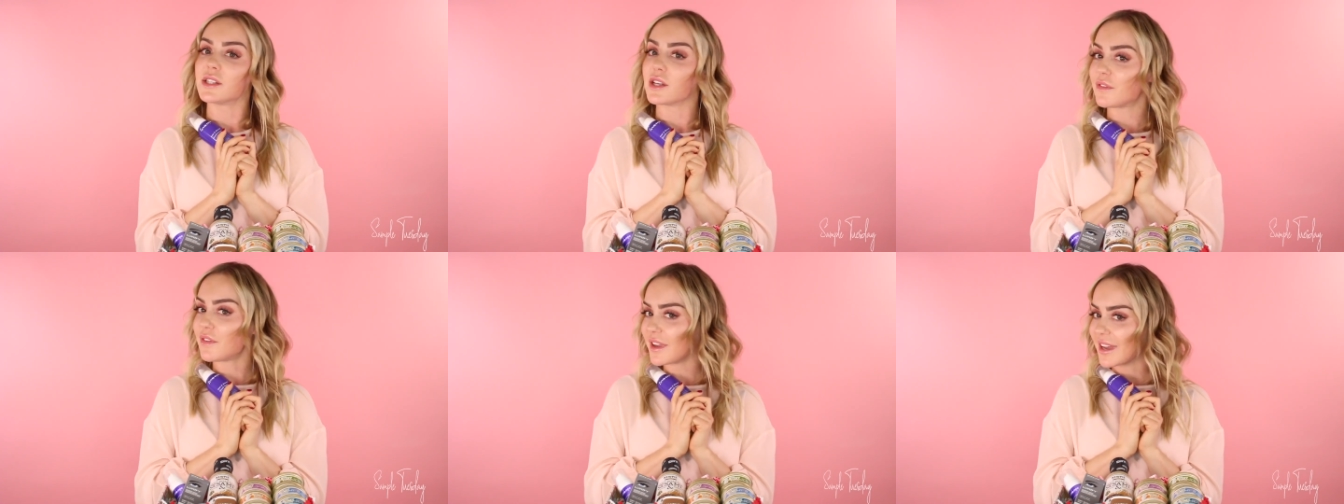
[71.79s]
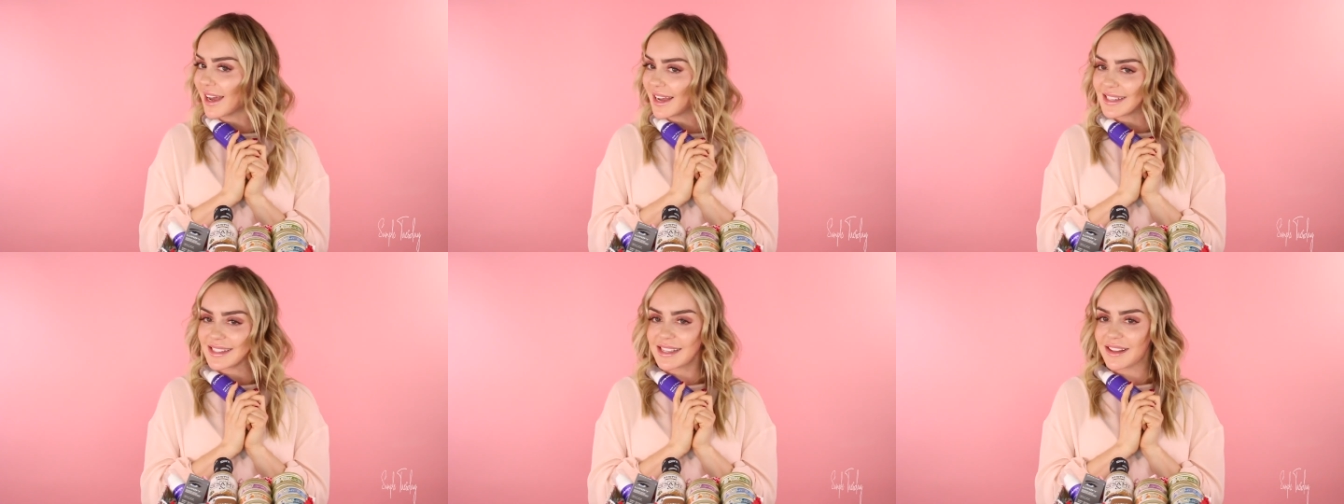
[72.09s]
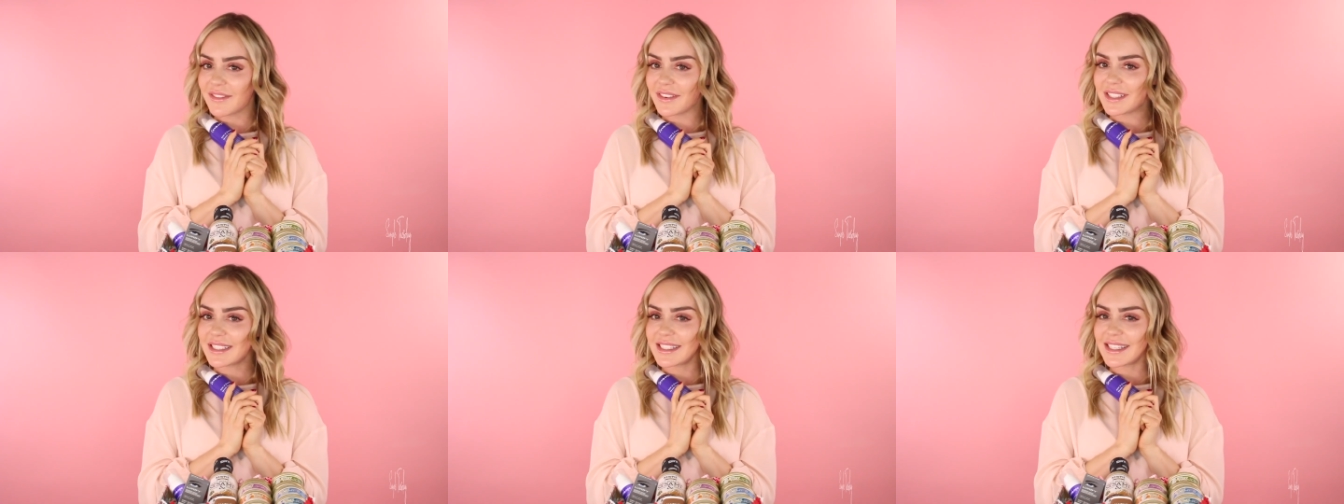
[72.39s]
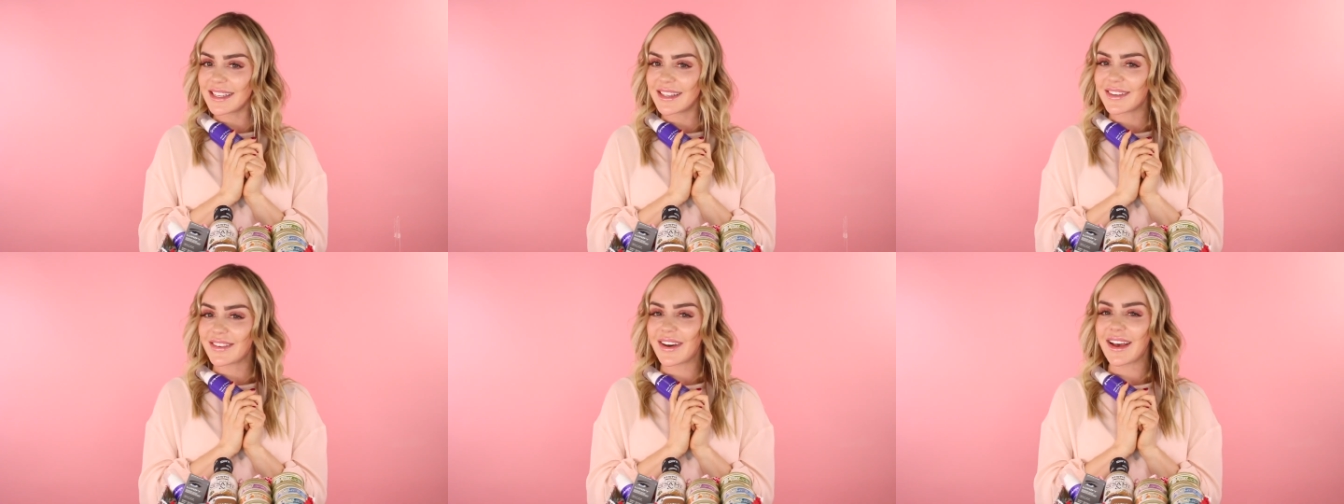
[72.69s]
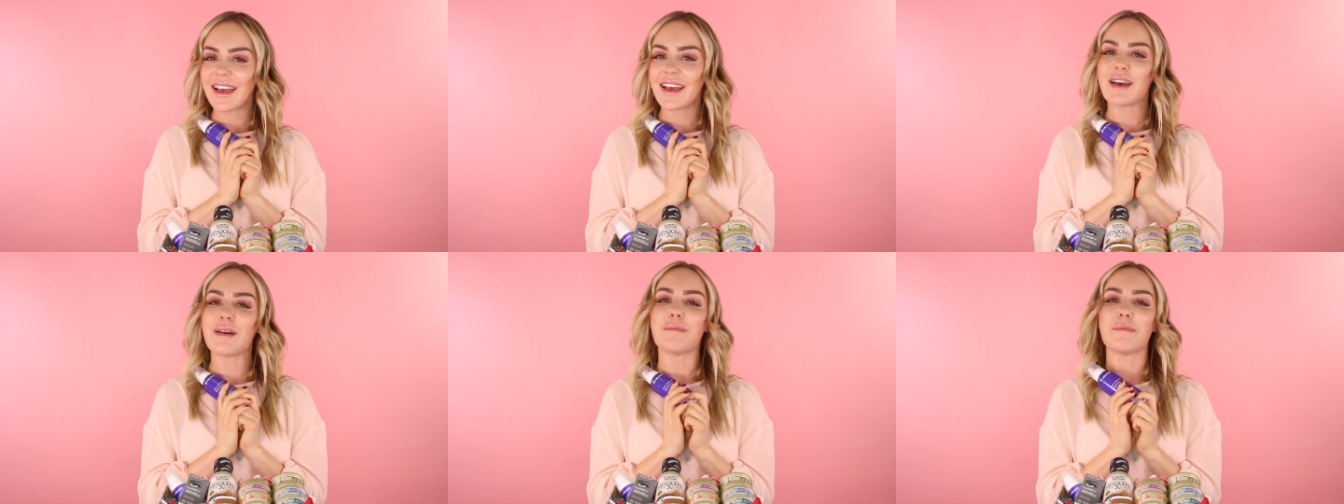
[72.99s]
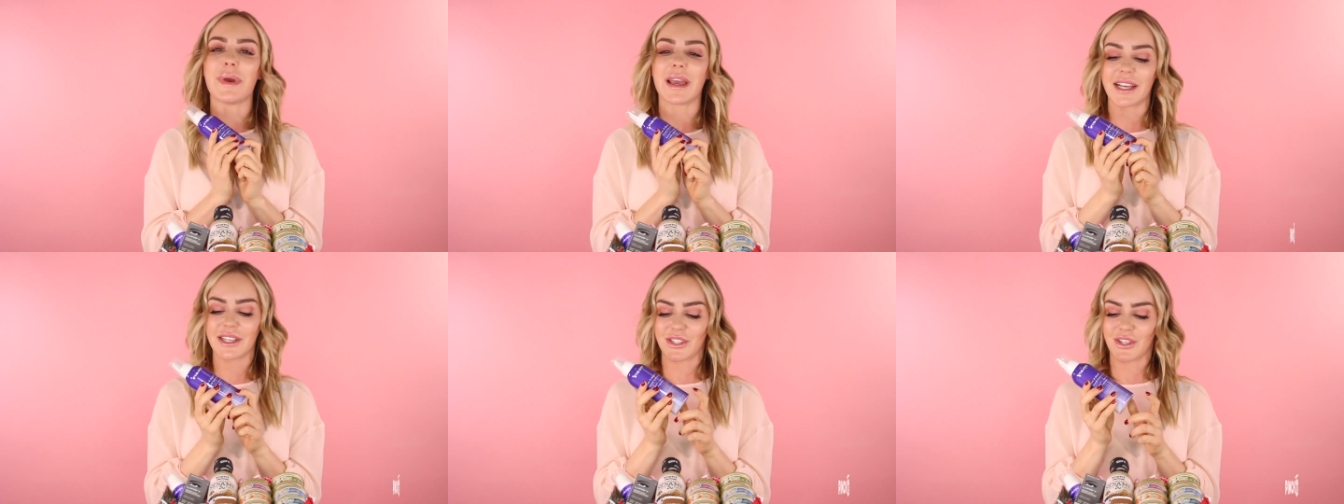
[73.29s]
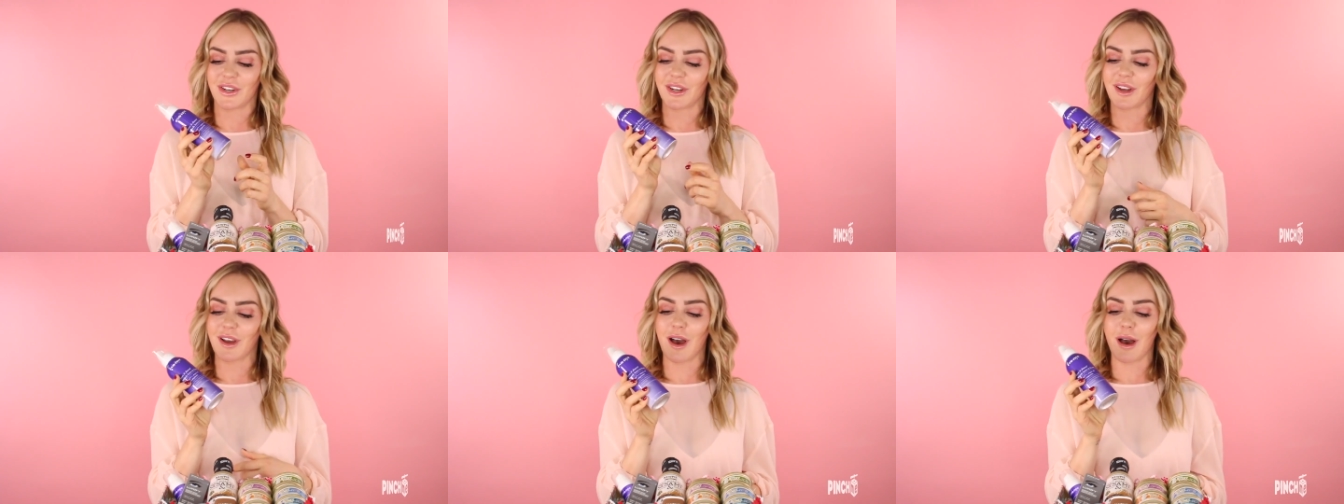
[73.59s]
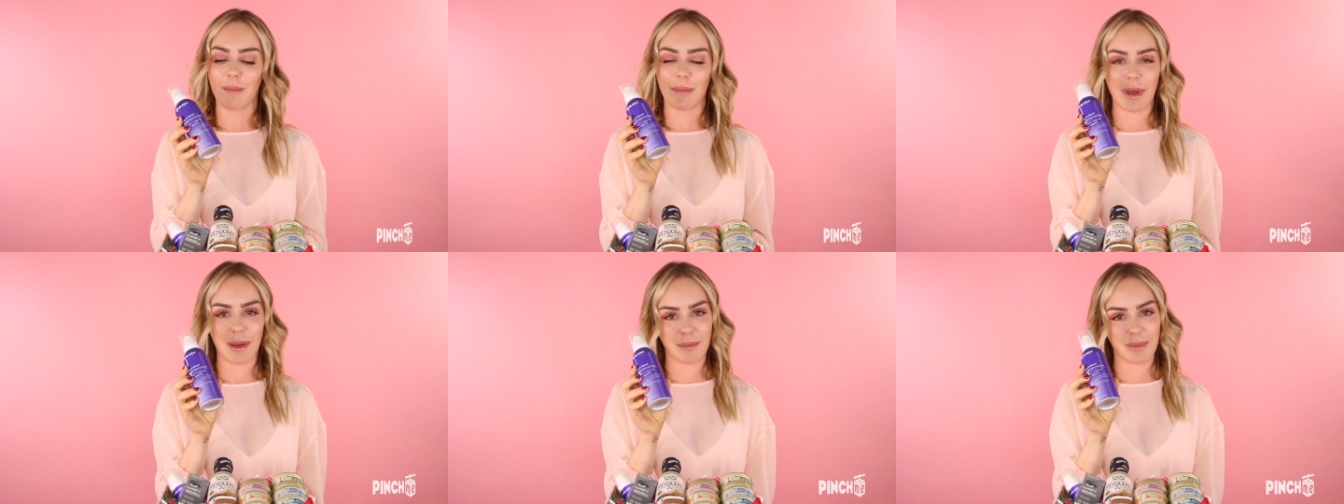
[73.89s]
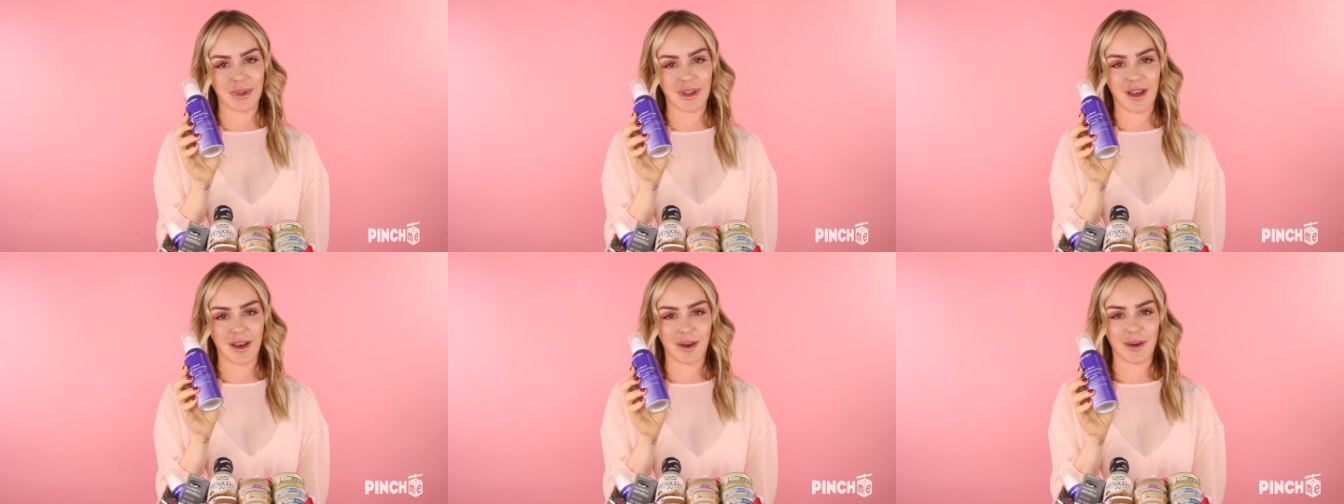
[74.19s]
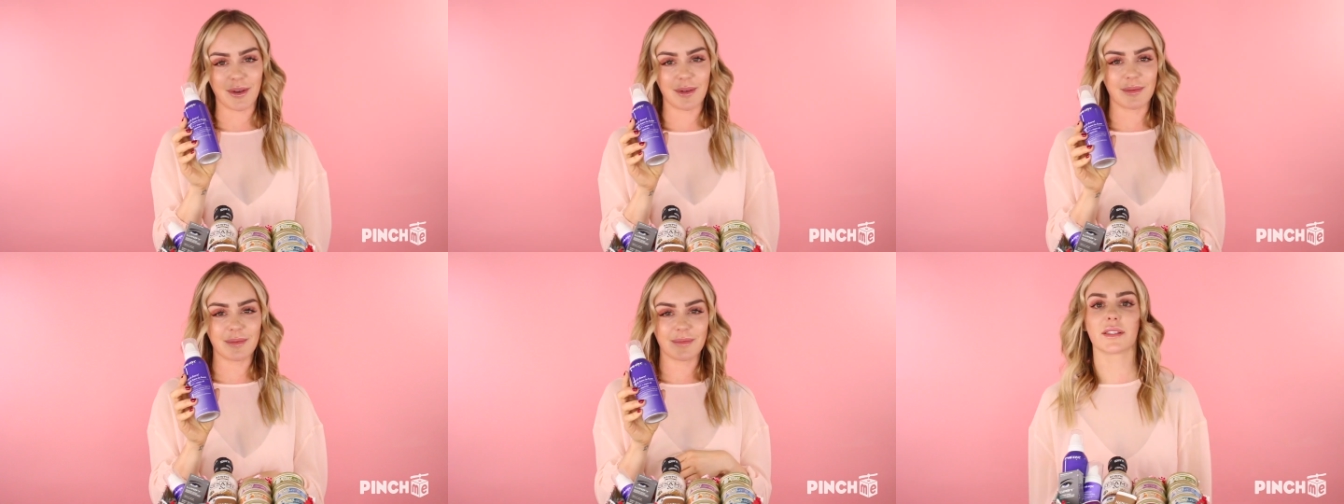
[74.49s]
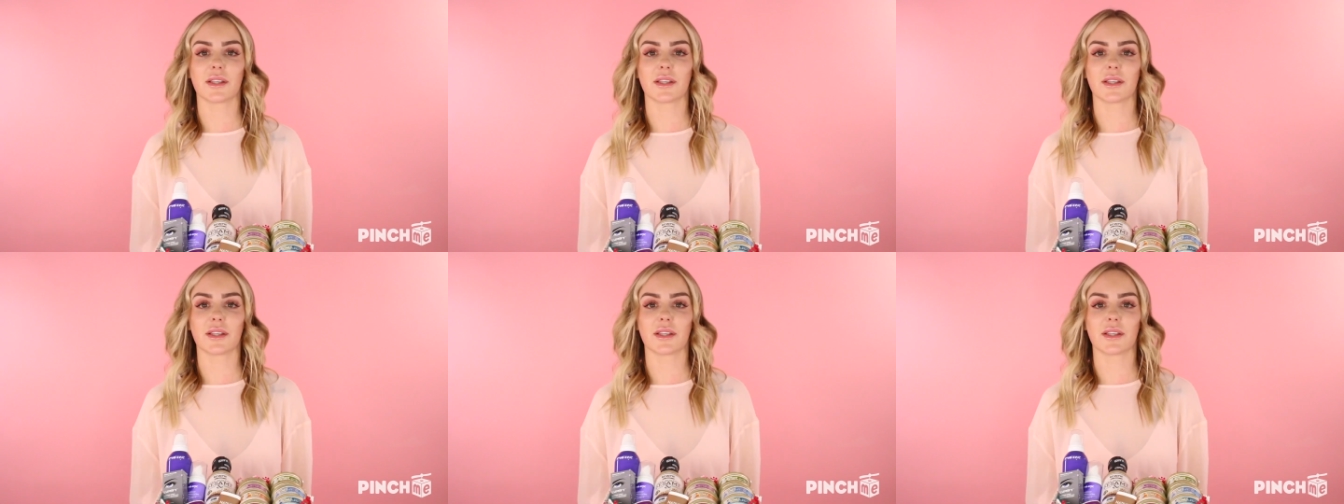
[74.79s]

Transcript: So if you guys love it too, make sure to comment below.